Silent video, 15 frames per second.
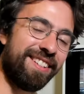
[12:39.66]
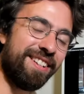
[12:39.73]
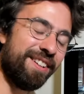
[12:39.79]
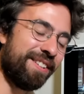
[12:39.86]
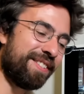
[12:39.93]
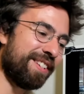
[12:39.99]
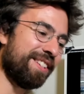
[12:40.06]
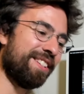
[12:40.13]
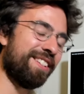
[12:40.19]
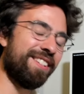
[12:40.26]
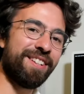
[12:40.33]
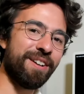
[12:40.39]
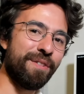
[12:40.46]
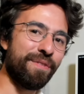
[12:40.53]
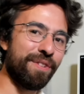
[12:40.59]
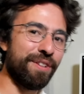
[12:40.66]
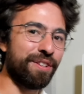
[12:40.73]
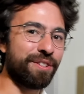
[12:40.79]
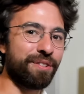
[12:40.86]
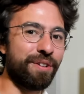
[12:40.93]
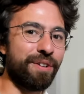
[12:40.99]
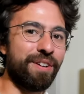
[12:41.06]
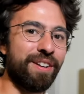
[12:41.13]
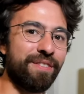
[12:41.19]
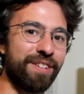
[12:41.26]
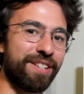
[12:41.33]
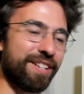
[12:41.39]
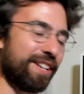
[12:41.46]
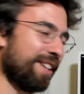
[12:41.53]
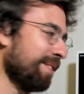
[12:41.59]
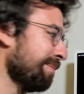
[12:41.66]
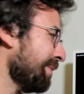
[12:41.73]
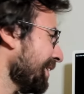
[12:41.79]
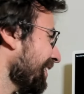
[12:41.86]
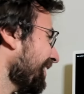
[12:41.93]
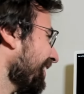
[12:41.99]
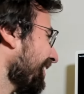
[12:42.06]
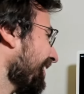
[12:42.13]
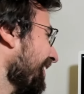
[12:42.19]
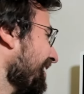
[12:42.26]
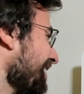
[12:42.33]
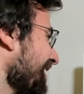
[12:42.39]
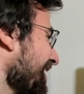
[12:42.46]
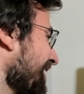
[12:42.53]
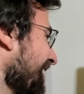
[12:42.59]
You don't have to go for the throat every time, man. Like, that's...